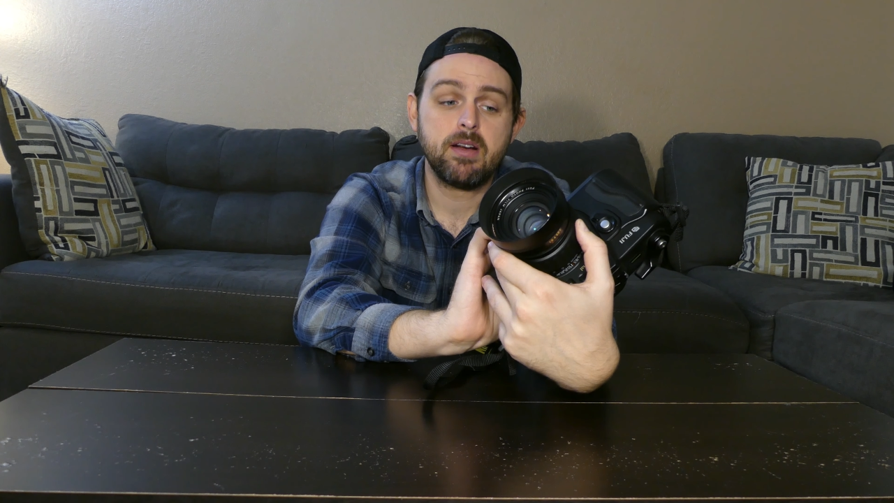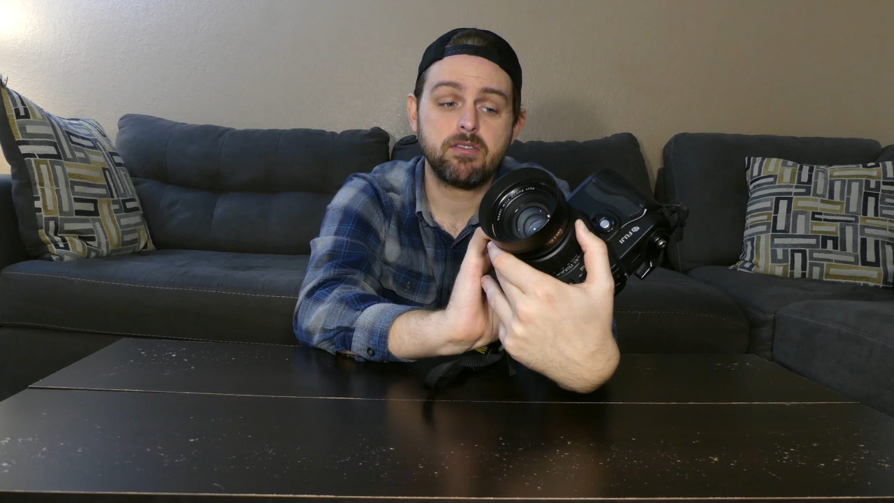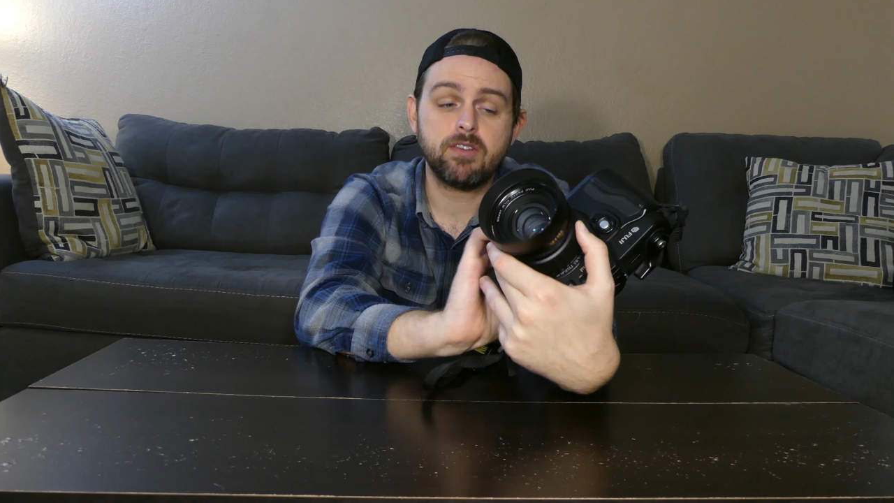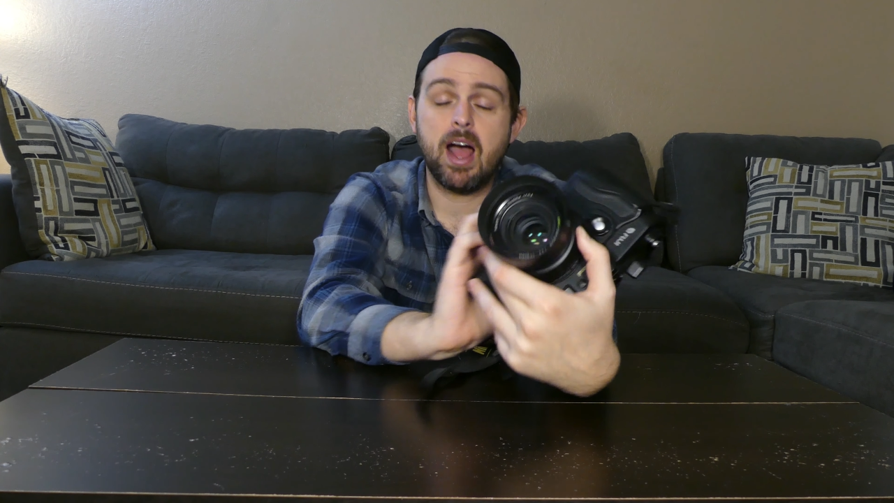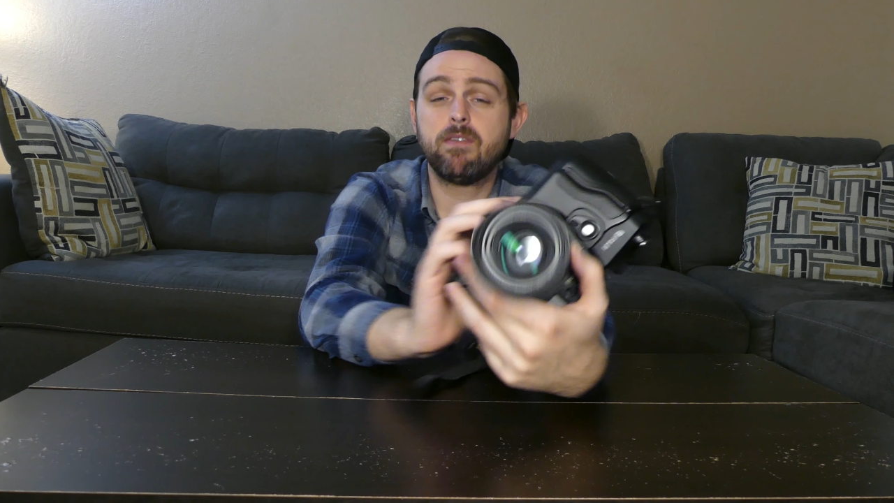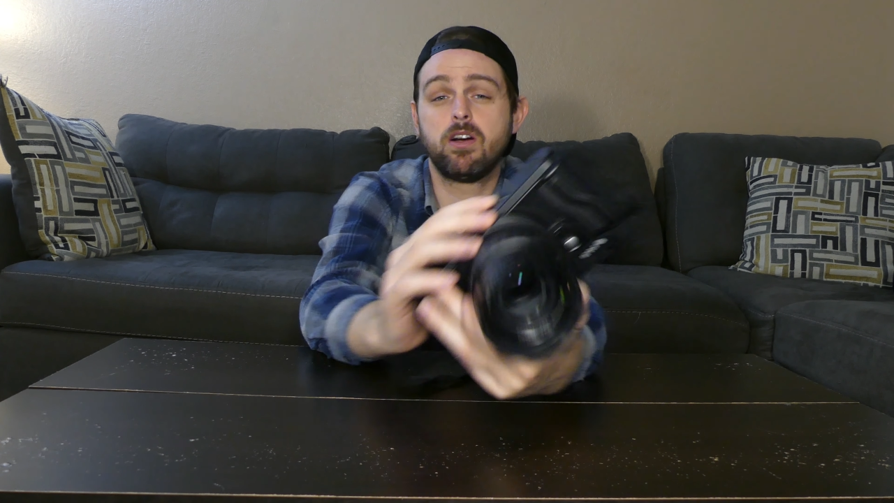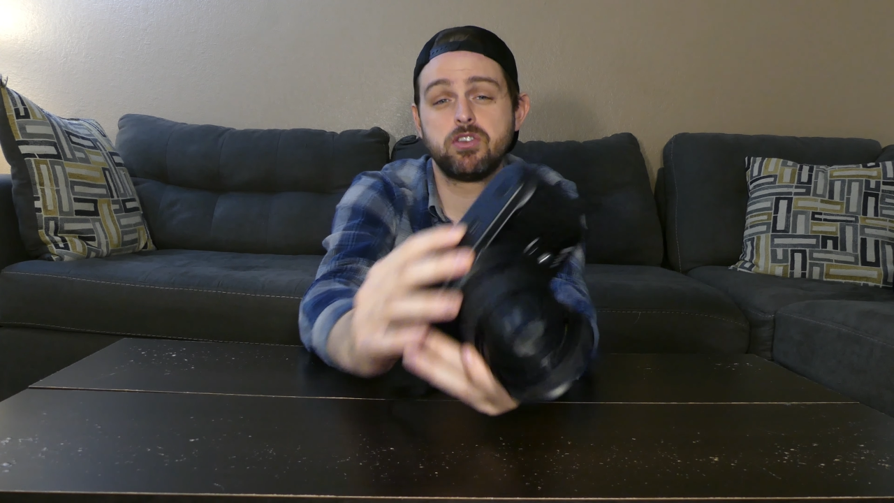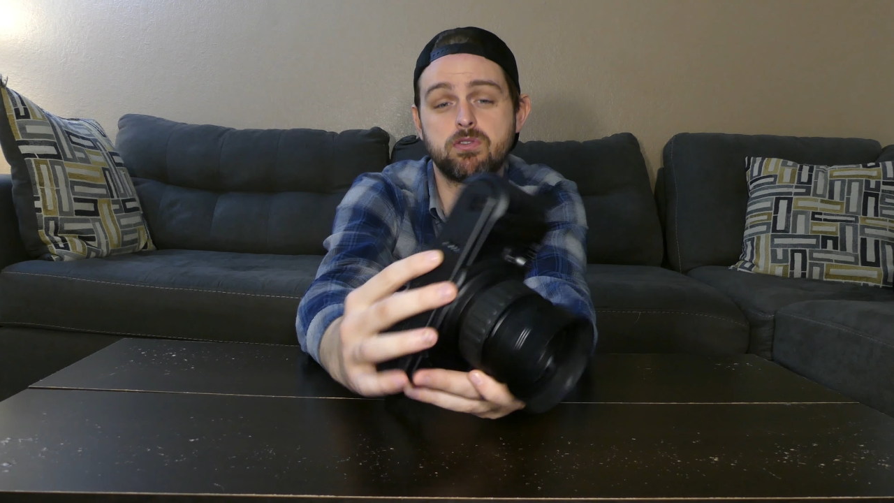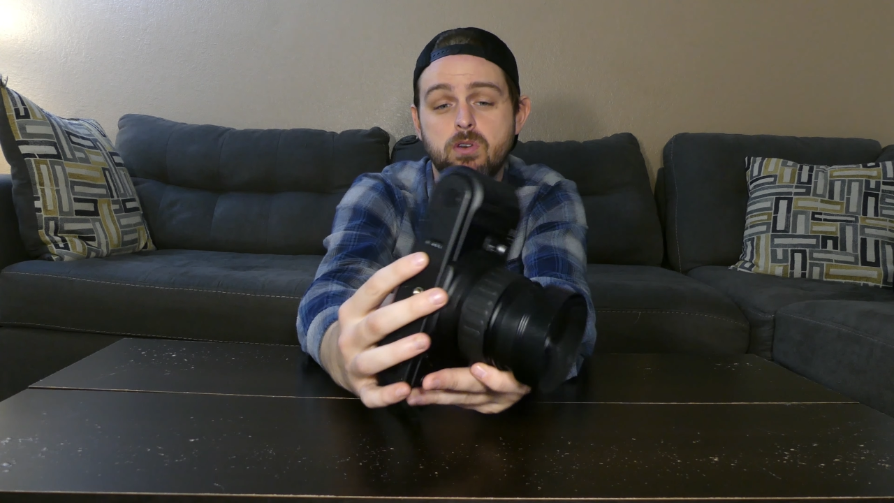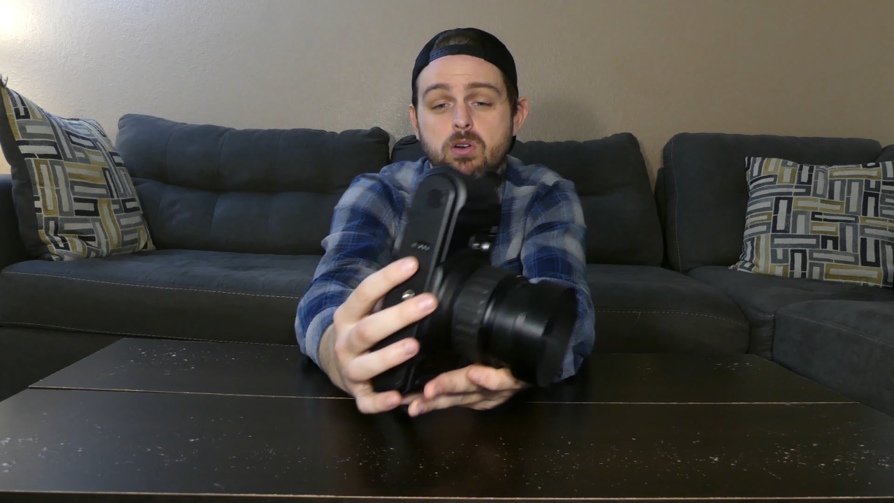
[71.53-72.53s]

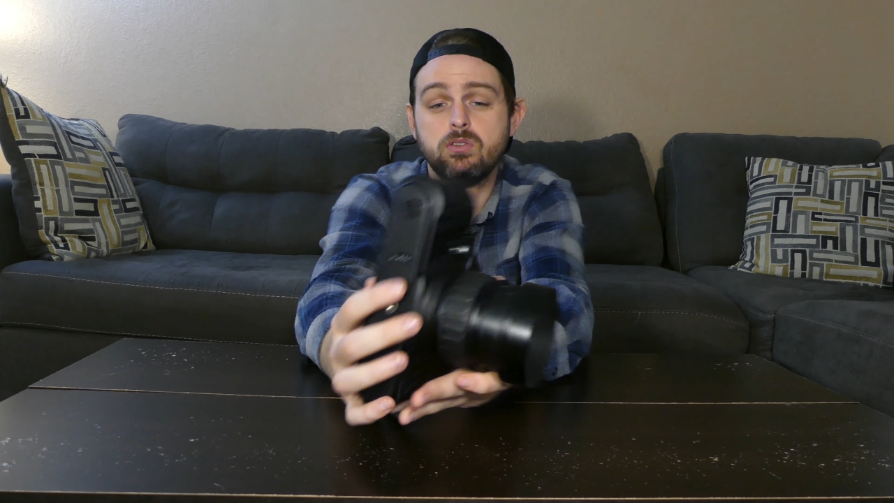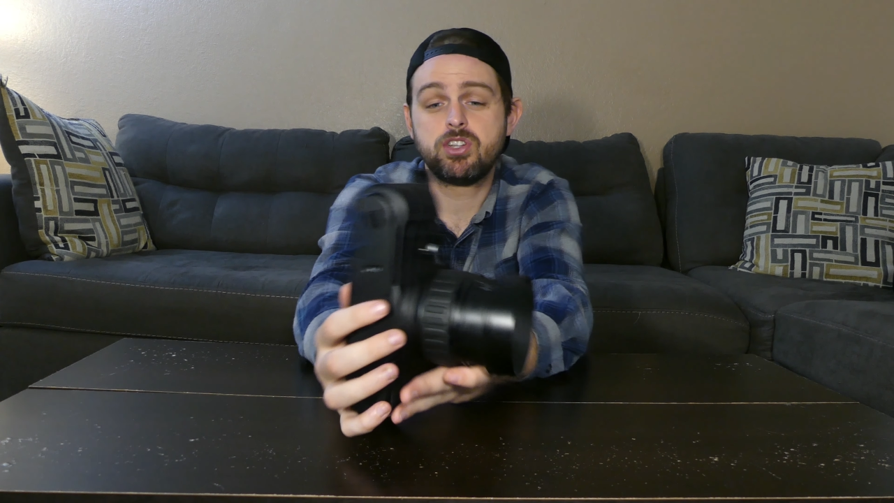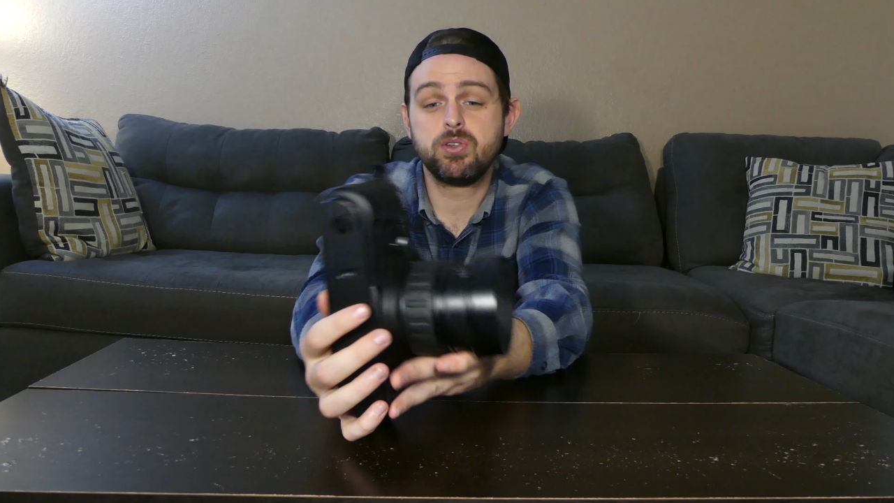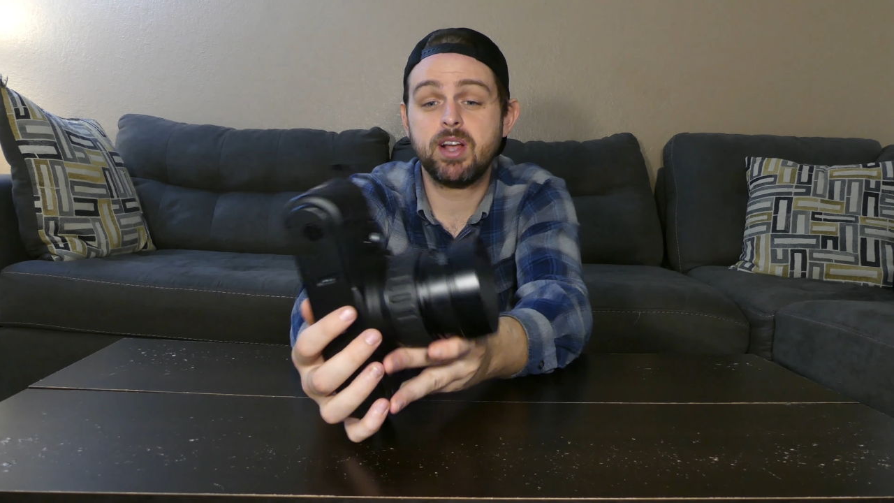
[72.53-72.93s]
500 rolls,